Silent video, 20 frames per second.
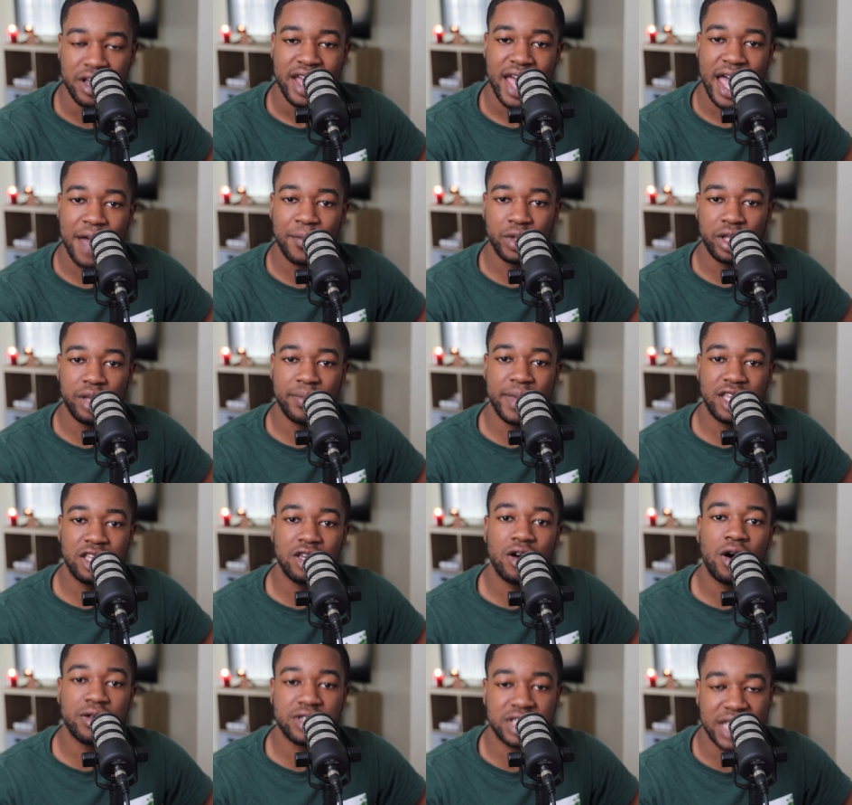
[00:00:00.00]
And will it make
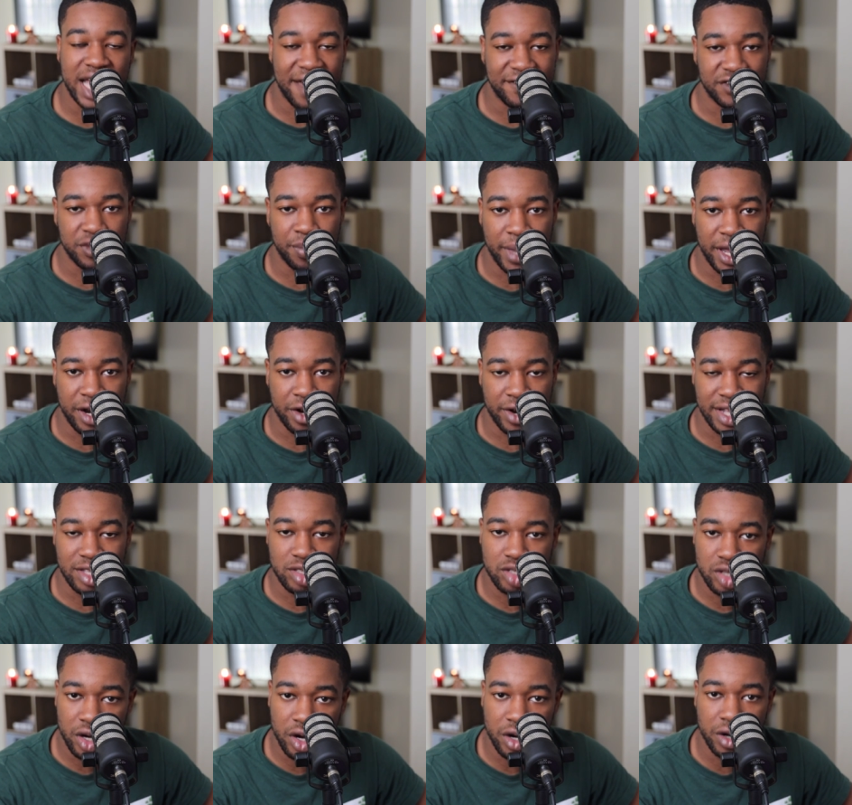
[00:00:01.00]
y'all's lives better in
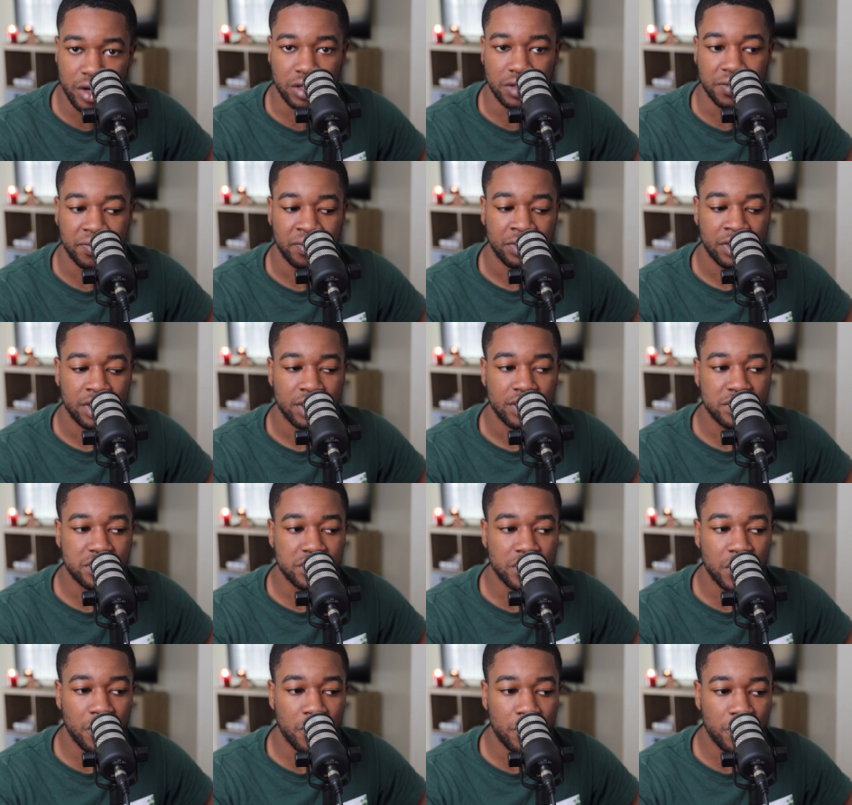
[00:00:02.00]
turn?
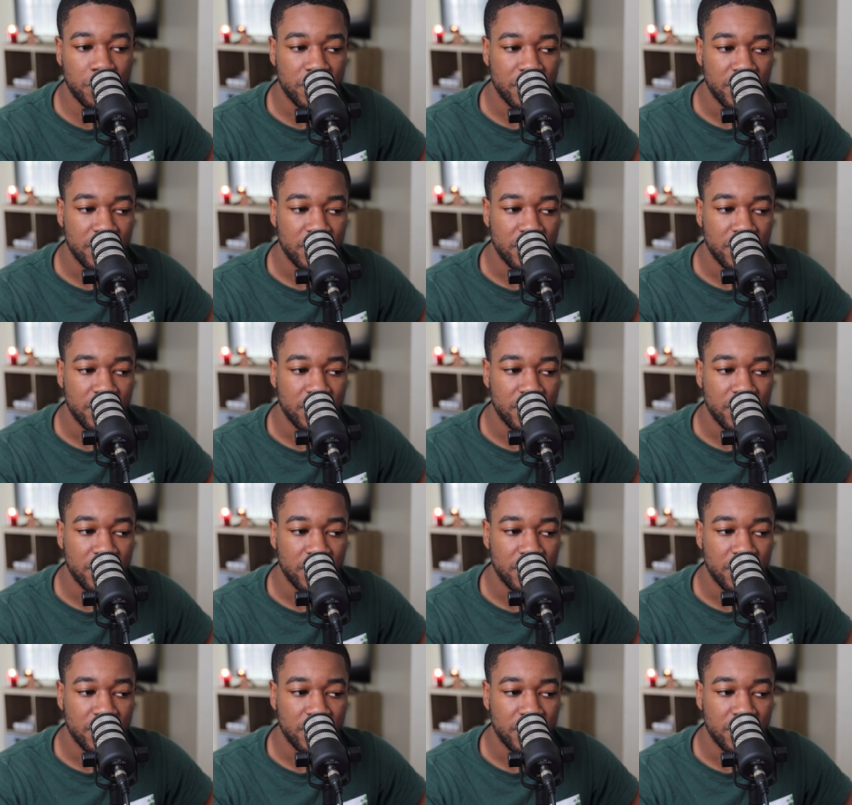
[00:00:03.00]
So